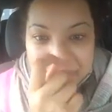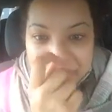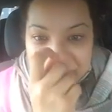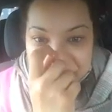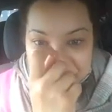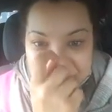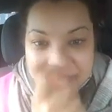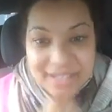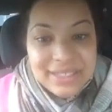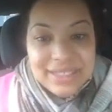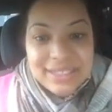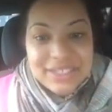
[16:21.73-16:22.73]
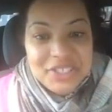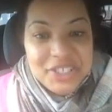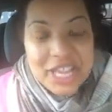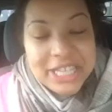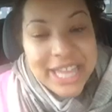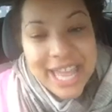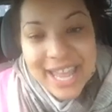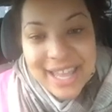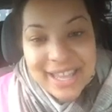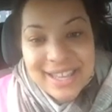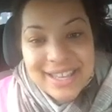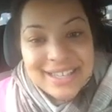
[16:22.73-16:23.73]

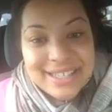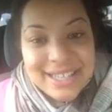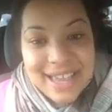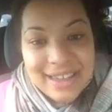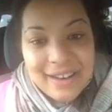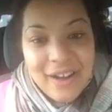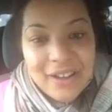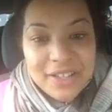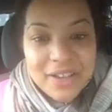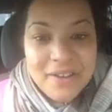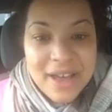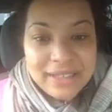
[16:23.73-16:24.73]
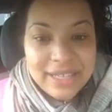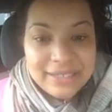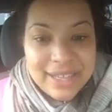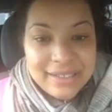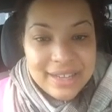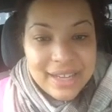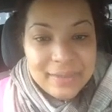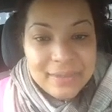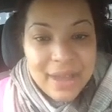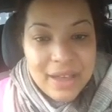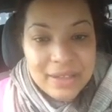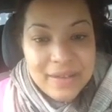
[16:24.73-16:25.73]
Shelley said, although I like that name,
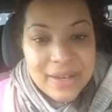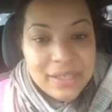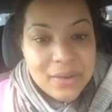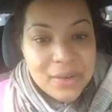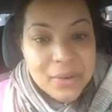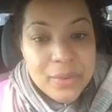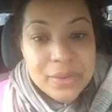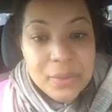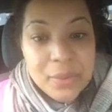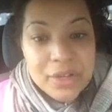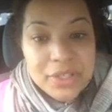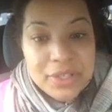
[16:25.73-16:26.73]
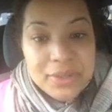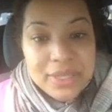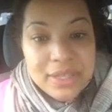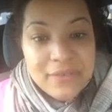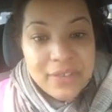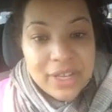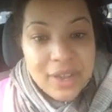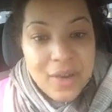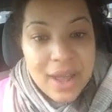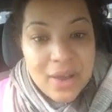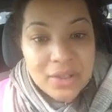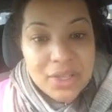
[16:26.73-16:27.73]
although I don't agree with the words used in the video,
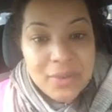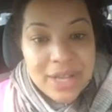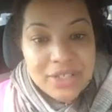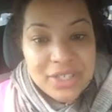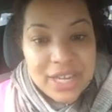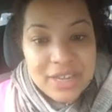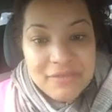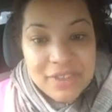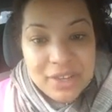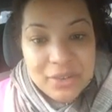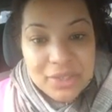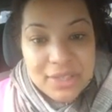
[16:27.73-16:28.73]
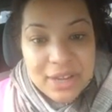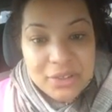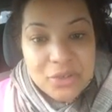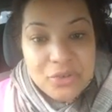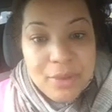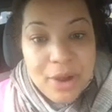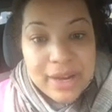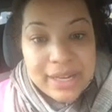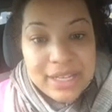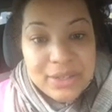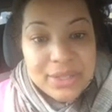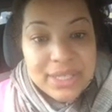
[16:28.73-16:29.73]
I also watched SETI video to Dr. Umar, and
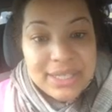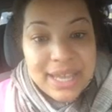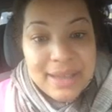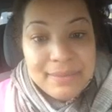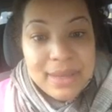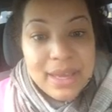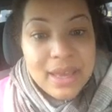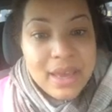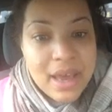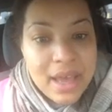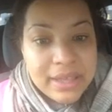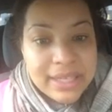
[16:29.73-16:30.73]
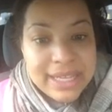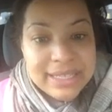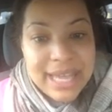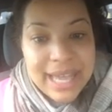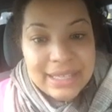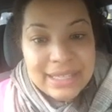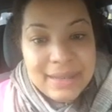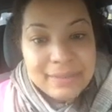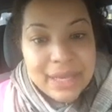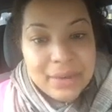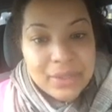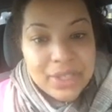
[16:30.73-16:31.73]
he used the exact same
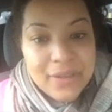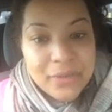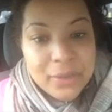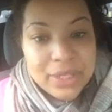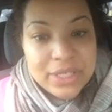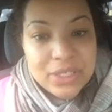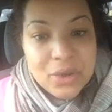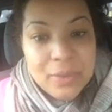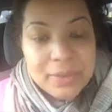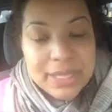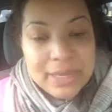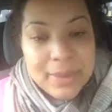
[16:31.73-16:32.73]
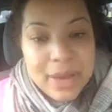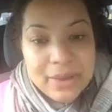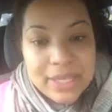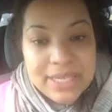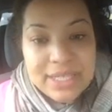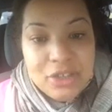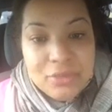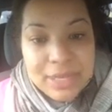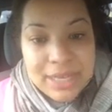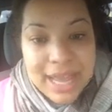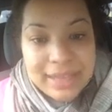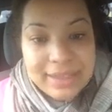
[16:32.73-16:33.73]
language everyone is so upset about. He's
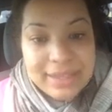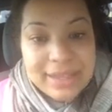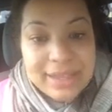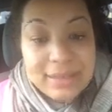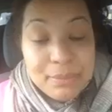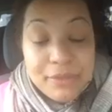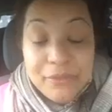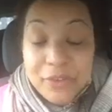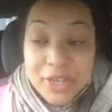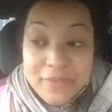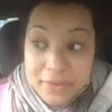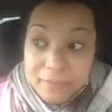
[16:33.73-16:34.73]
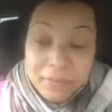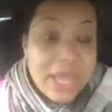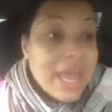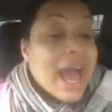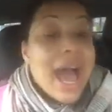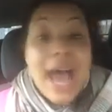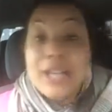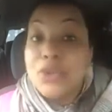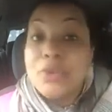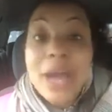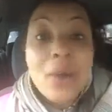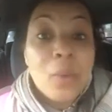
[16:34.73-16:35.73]
human. I think he can be forgiven. I
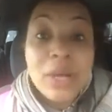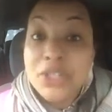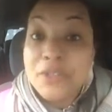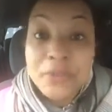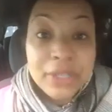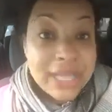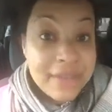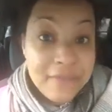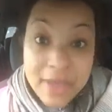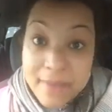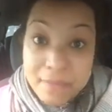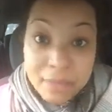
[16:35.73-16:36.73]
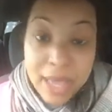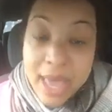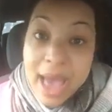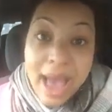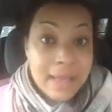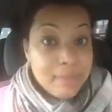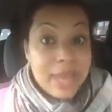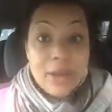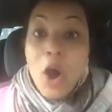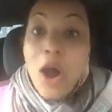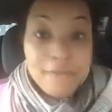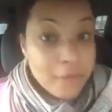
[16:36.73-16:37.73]
do not want to forgive him. I am not
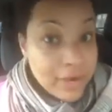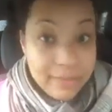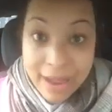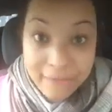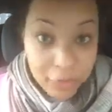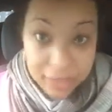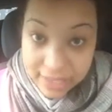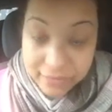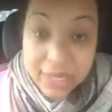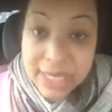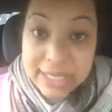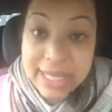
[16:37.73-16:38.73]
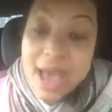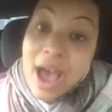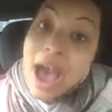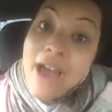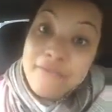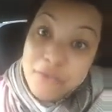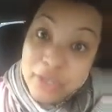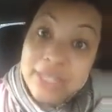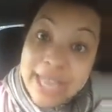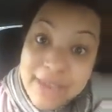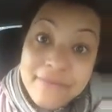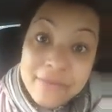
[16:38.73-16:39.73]
offering my forgiveness. I've
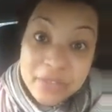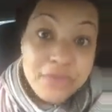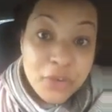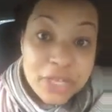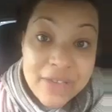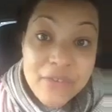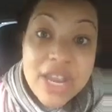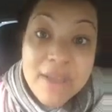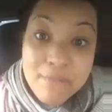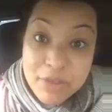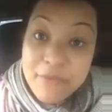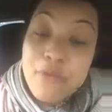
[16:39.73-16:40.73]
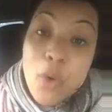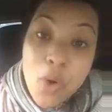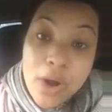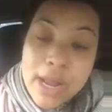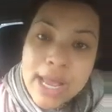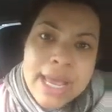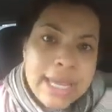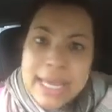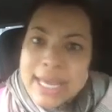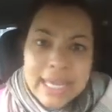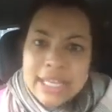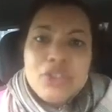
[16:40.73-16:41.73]
forgiven him before.
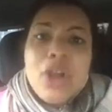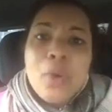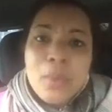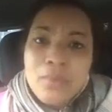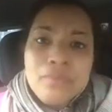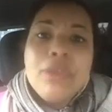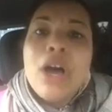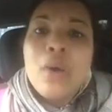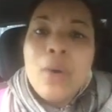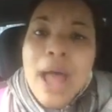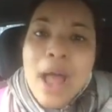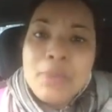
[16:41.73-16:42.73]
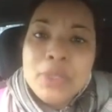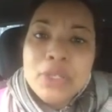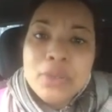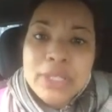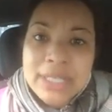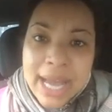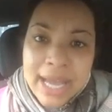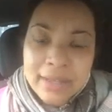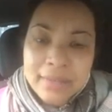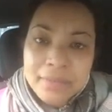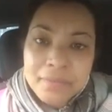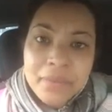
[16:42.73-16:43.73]
No, absolutely not.
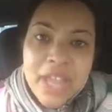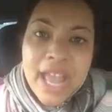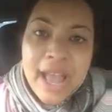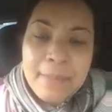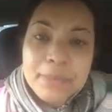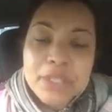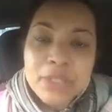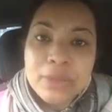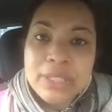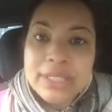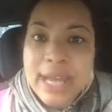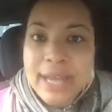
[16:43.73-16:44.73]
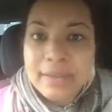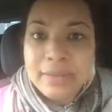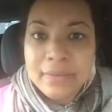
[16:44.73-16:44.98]
Absolutely not.